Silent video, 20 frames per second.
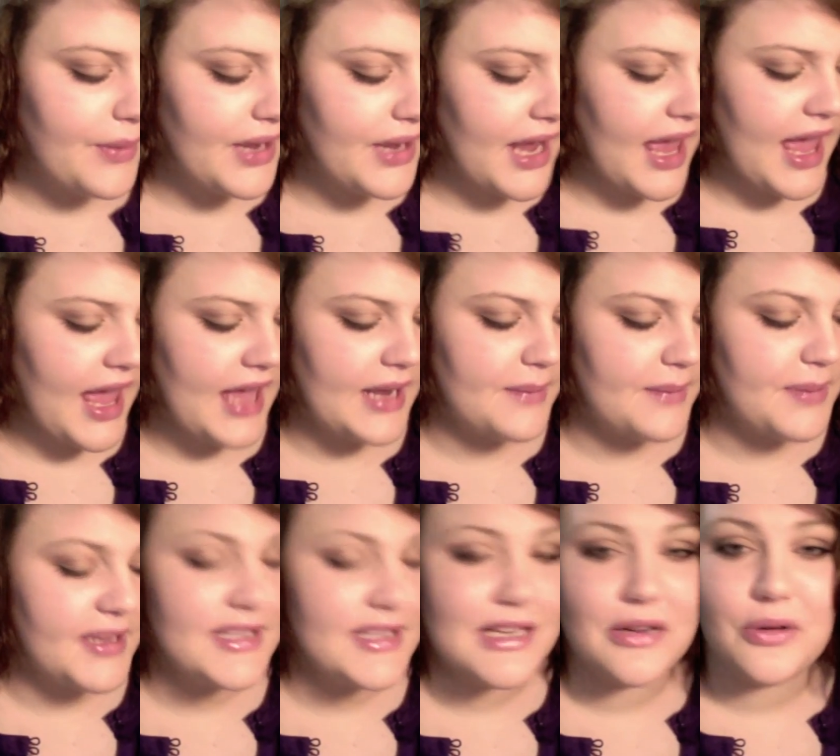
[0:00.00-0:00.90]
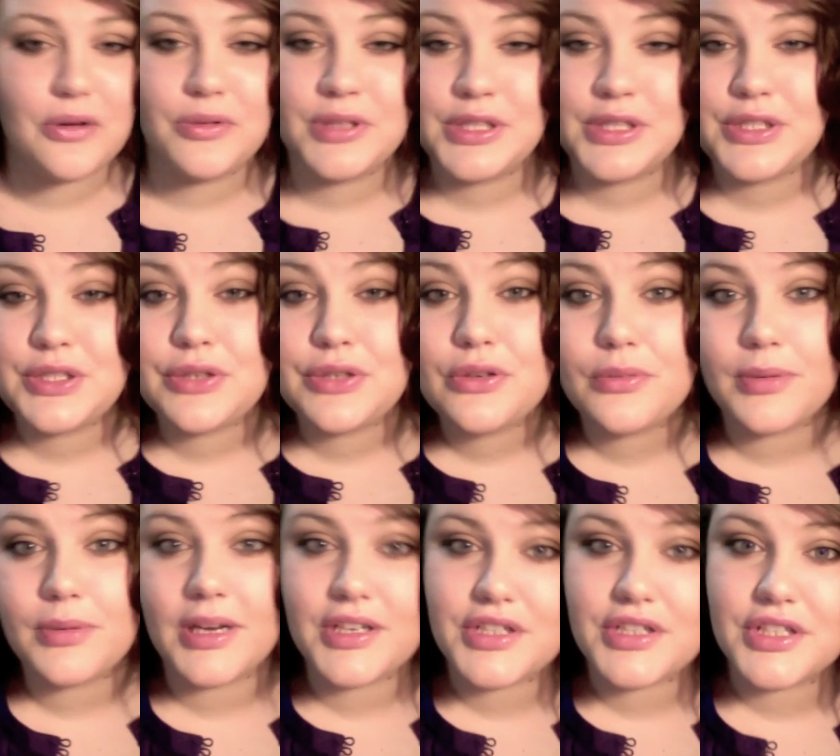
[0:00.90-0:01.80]
went ahead and picked out only 2
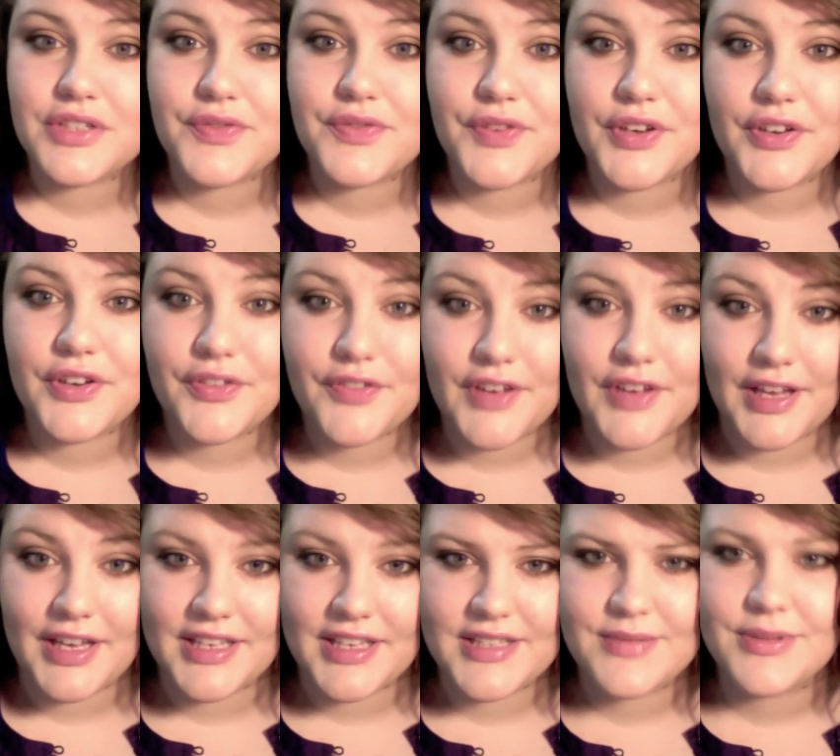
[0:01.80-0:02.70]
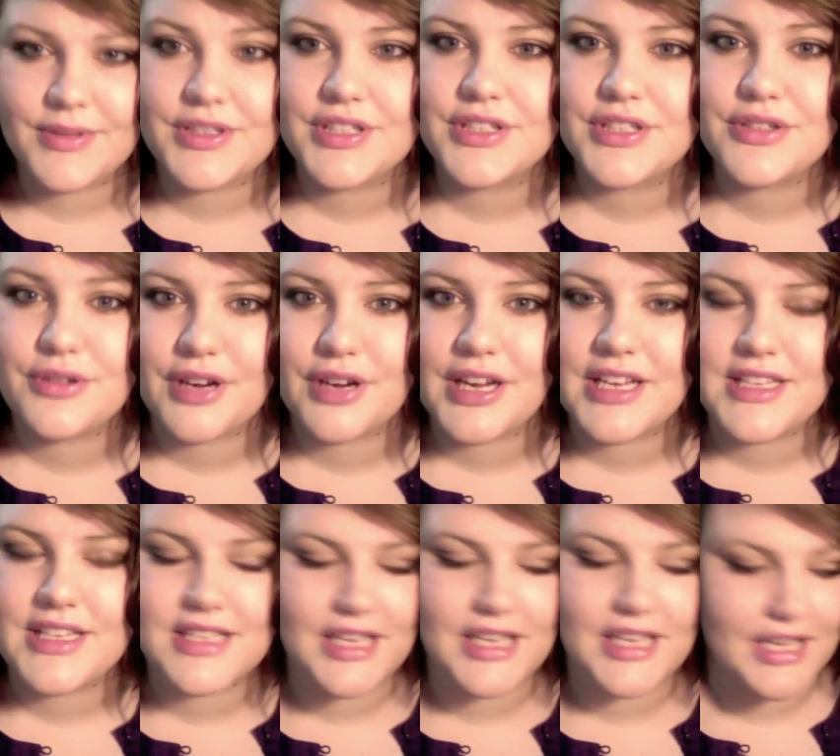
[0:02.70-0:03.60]
brushes for your face, which is
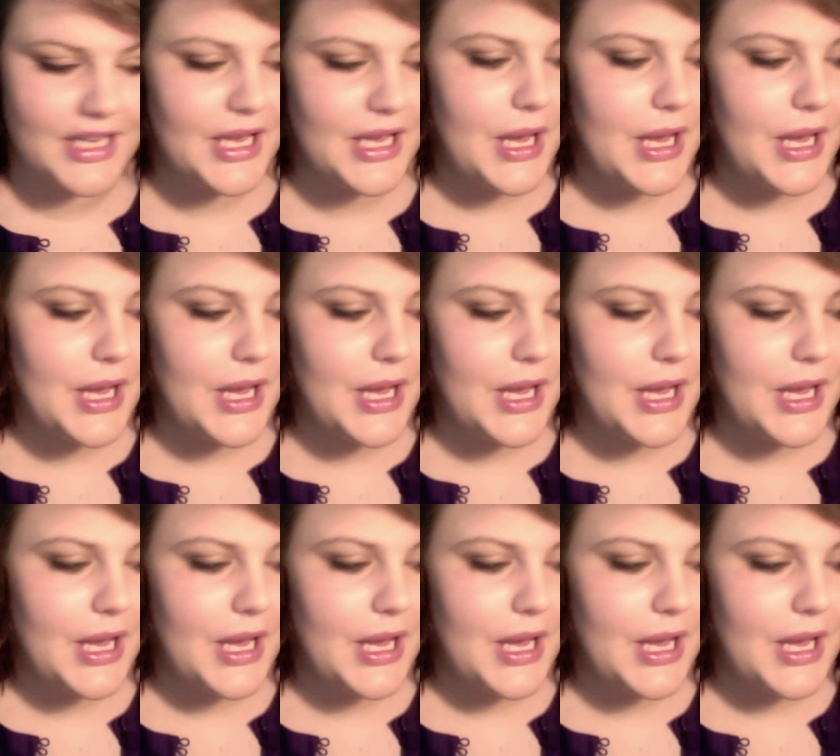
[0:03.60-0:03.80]
crazy.